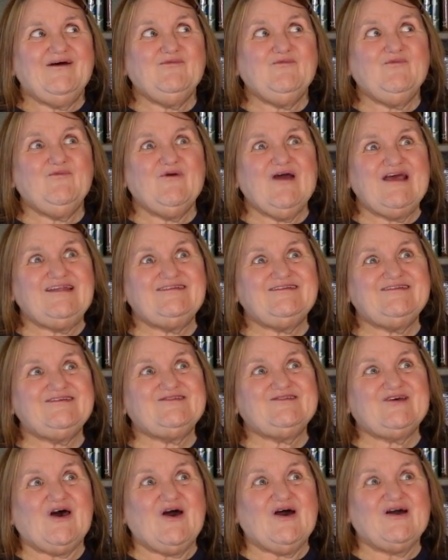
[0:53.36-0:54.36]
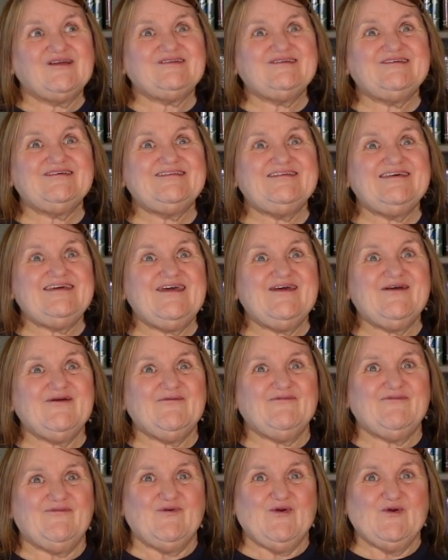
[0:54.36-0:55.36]
went to talk to the Air
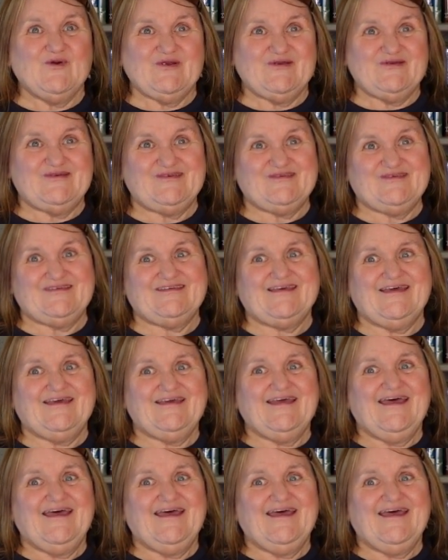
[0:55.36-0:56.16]
Force,